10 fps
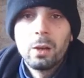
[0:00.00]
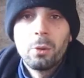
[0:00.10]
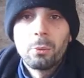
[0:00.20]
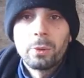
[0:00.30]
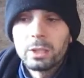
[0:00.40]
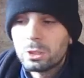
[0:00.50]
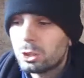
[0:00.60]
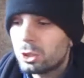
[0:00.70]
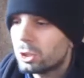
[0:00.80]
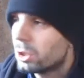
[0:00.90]

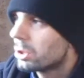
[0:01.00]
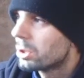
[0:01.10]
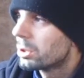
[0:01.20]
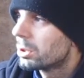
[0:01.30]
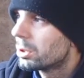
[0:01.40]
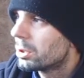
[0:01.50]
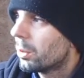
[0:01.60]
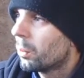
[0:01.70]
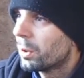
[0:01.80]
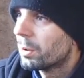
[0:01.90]
which
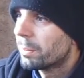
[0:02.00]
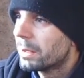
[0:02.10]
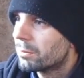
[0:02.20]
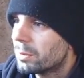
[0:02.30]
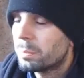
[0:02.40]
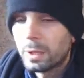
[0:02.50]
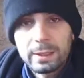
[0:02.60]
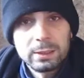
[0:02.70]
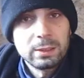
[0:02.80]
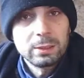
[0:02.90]
will be
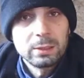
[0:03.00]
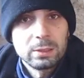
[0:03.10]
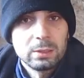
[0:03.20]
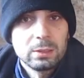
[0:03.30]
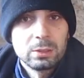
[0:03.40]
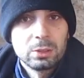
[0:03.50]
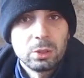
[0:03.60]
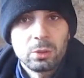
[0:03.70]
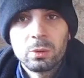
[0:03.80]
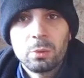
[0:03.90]
replaced
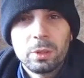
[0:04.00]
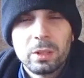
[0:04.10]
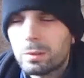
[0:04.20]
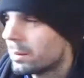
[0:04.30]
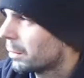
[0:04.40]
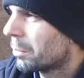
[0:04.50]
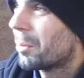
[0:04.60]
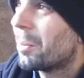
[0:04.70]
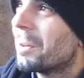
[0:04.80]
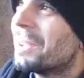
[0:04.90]
soon with
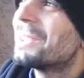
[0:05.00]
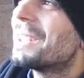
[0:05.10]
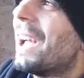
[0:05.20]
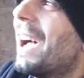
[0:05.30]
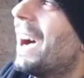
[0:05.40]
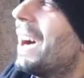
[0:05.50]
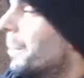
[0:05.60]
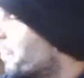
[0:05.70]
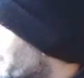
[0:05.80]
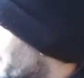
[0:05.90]
proper windows.
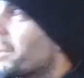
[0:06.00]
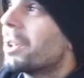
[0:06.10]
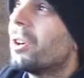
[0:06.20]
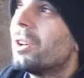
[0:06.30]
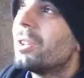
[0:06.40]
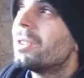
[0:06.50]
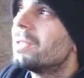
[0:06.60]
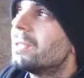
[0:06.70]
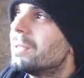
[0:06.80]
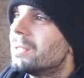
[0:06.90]
We got
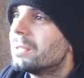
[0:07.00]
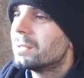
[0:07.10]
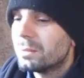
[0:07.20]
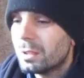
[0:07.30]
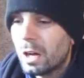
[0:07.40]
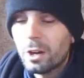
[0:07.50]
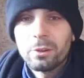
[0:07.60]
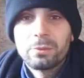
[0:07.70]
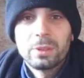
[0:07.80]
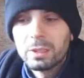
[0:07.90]
out
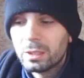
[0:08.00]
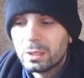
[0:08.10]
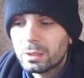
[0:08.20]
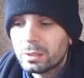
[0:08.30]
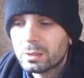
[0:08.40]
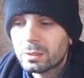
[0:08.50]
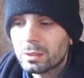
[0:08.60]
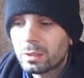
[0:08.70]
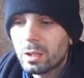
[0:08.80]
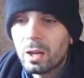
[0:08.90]
of a
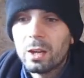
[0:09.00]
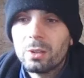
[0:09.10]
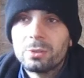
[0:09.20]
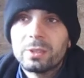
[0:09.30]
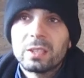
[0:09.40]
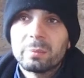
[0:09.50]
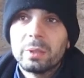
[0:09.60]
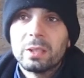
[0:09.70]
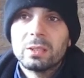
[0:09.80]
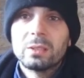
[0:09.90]
house that's
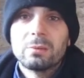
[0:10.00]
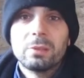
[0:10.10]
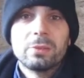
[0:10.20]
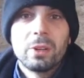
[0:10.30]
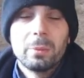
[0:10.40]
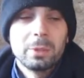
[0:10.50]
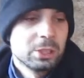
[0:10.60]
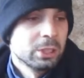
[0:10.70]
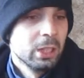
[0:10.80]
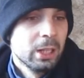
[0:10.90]
been
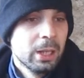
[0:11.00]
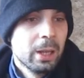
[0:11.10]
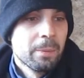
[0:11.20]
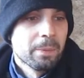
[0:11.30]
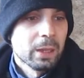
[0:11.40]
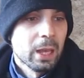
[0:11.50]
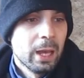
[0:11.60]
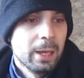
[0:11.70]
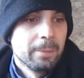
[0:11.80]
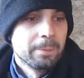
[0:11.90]
refurbished
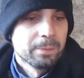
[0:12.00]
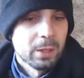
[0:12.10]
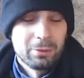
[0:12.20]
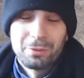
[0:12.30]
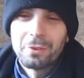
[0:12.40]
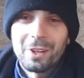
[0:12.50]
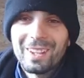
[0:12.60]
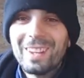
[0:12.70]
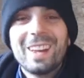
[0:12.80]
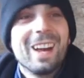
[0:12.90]
for free,
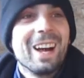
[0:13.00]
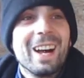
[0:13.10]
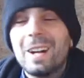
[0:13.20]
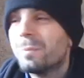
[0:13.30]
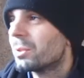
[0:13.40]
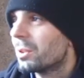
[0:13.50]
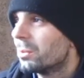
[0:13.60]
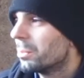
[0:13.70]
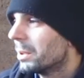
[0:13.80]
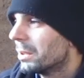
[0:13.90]
so it
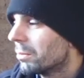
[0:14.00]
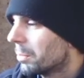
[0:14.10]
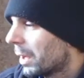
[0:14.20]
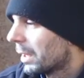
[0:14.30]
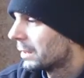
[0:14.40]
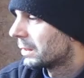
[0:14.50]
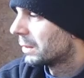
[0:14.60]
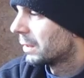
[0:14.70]
will be replaced,